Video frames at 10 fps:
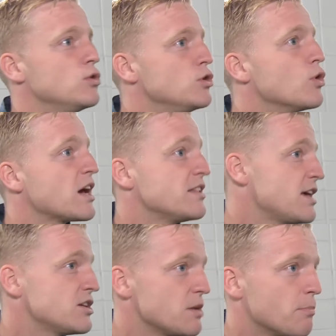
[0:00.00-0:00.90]
you can
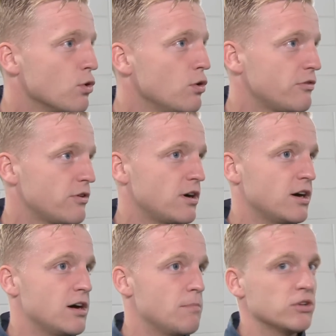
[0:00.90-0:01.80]
things improve,
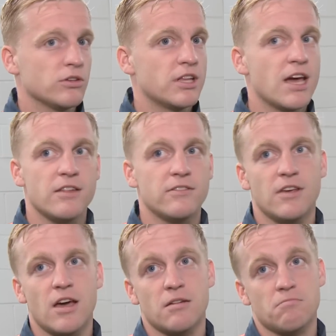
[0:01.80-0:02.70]
but on the end,
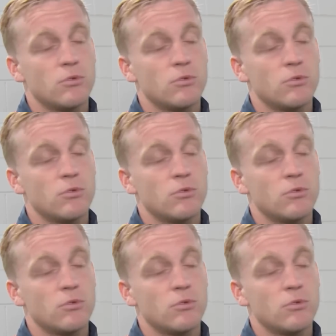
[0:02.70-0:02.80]
yeah,